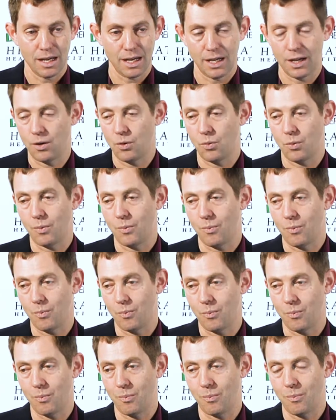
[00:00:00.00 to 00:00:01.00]
You know,
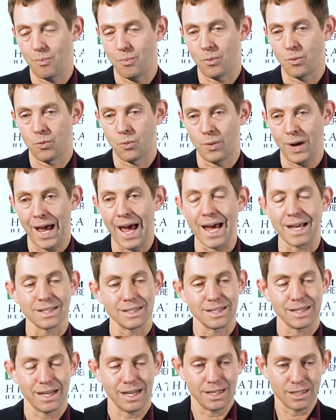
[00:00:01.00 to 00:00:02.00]

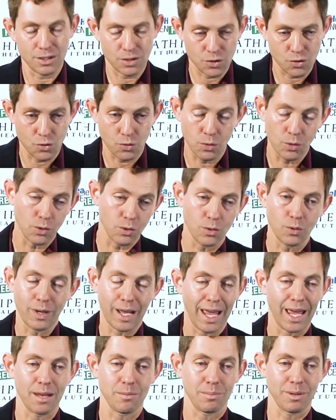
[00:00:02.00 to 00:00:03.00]
grass, it's true,
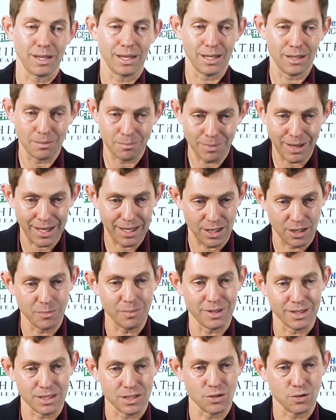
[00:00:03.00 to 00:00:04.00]
can't be eaten by
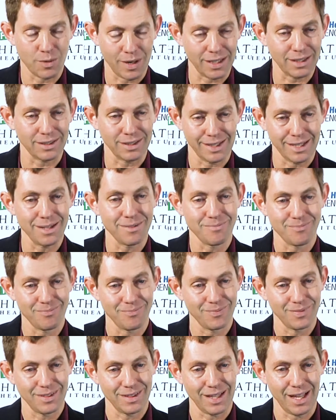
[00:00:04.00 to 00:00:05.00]
humans directly.
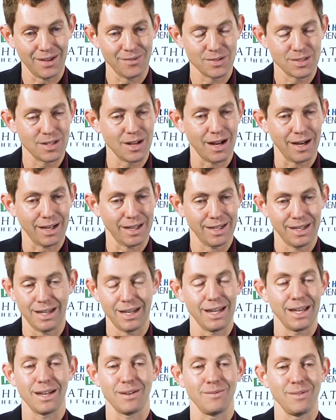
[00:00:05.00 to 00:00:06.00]
Livestock can eat
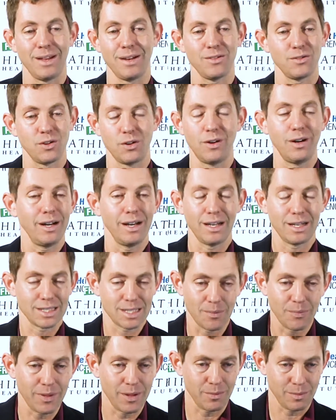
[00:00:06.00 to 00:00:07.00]
it and then turn it into
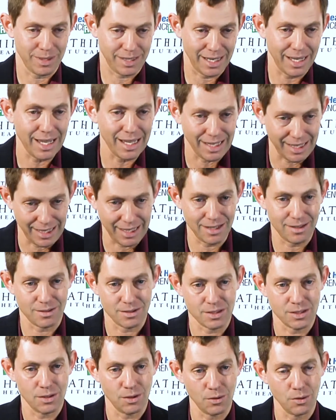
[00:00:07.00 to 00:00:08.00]
something we can eat.
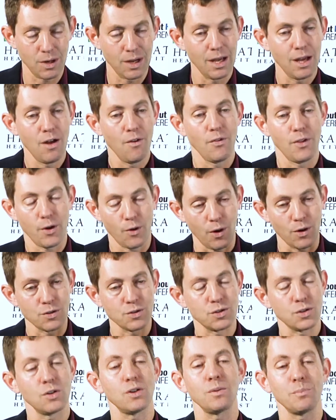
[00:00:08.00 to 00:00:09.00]
So there are
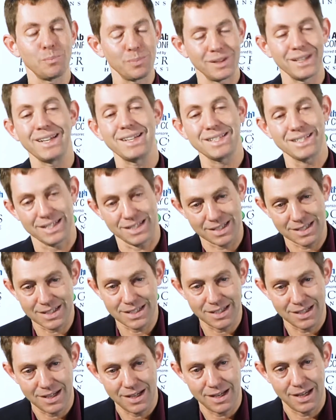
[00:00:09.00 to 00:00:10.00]
certain
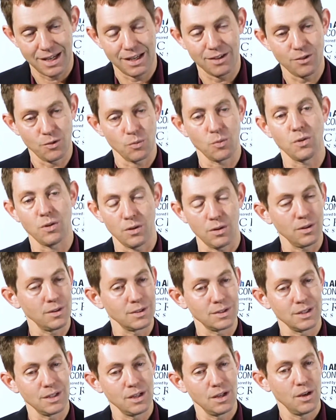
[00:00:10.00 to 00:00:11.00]
places in the
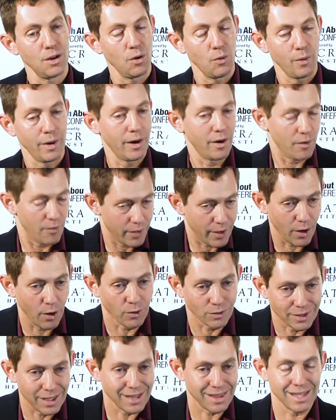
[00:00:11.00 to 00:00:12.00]
world where the
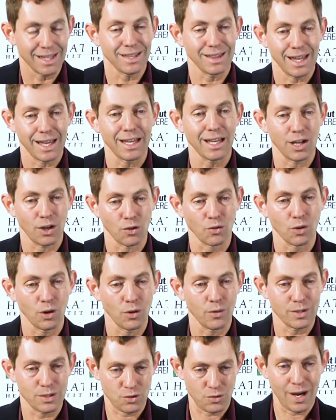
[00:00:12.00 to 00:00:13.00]
only thing they can
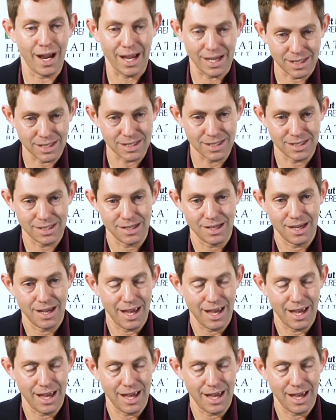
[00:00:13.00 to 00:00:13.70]
grow is grass.